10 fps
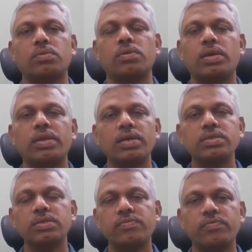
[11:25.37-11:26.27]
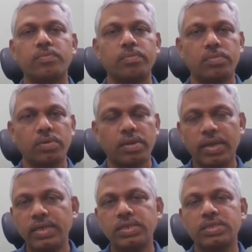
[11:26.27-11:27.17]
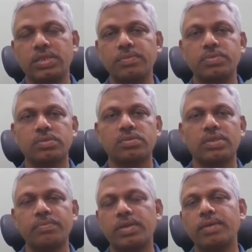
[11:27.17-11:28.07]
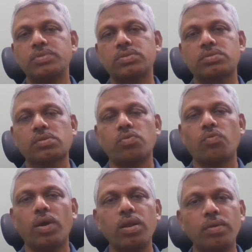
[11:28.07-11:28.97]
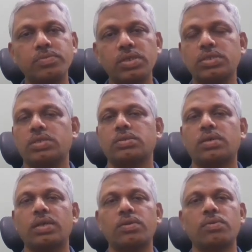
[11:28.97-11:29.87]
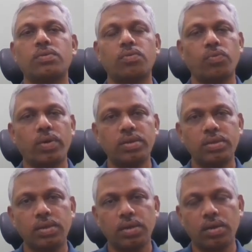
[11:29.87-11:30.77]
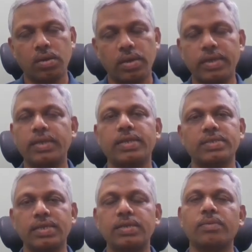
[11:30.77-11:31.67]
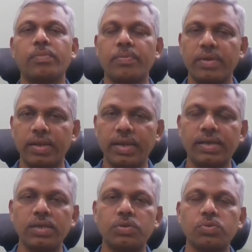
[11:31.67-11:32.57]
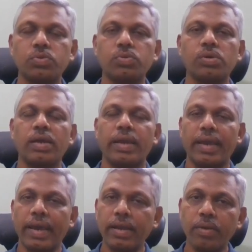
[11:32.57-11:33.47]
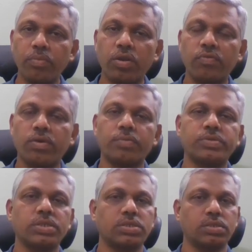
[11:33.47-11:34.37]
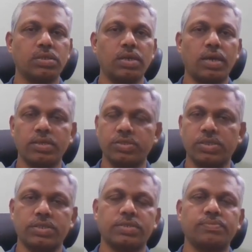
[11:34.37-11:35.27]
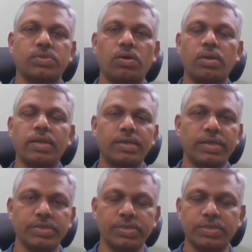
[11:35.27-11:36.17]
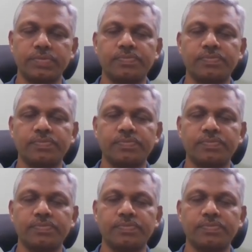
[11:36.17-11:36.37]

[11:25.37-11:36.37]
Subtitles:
in case of relationships, sometimes one object in one entity set may be related to n number of objects in the other set or entity set.